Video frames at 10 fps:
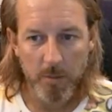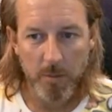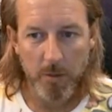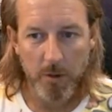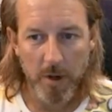
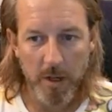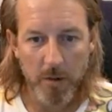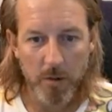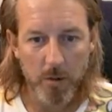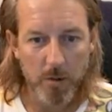Pretty
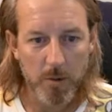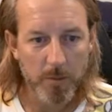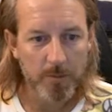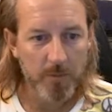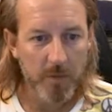
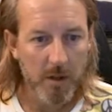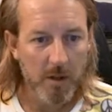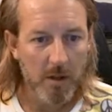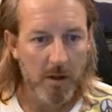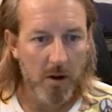cool.
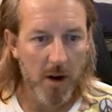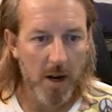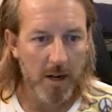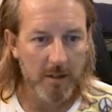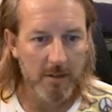All
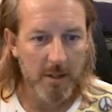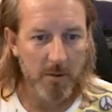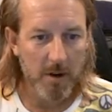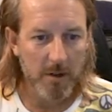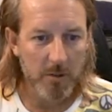right, let's see
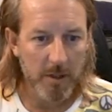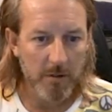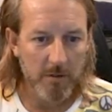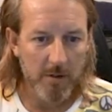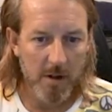what else we can
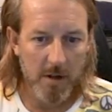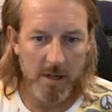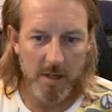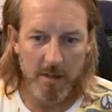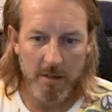
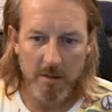find.